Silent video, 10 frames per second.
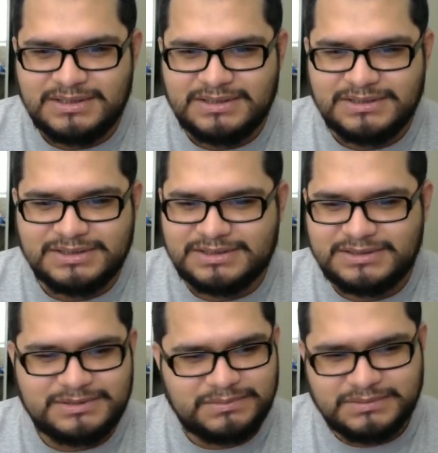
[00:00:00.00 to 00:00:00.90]

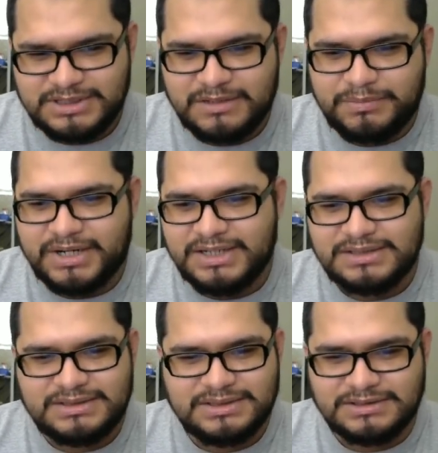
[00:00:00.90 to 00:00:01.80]
Just set a
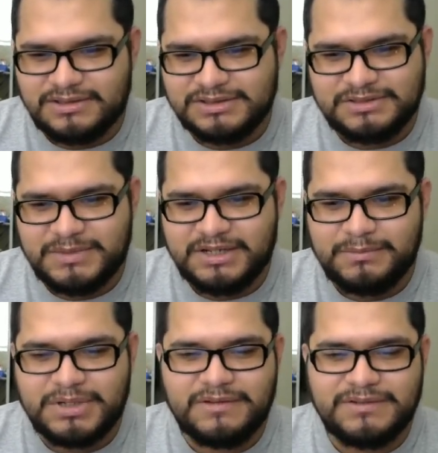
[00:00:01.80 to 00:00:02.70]
price. As long as you're
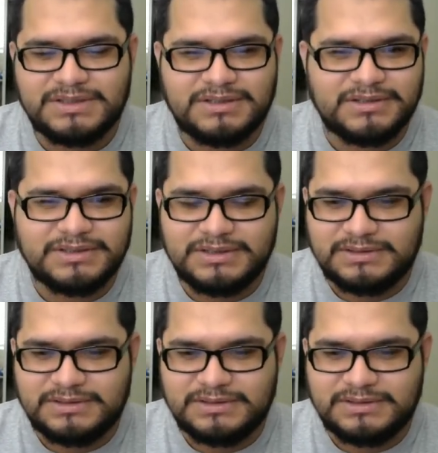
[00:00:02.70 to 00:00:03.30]
making profit, it's all good.